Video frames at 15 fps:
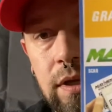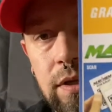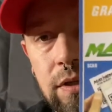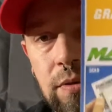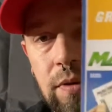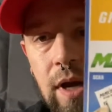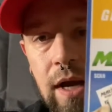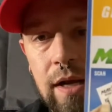
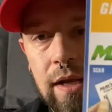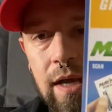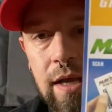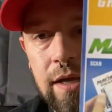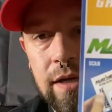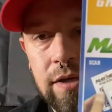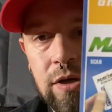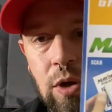you got
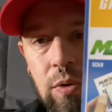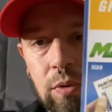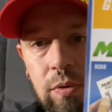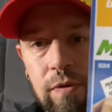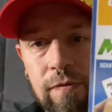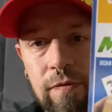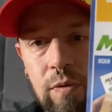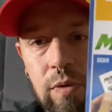a
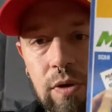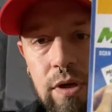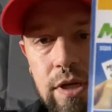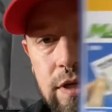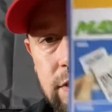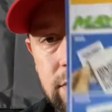code for each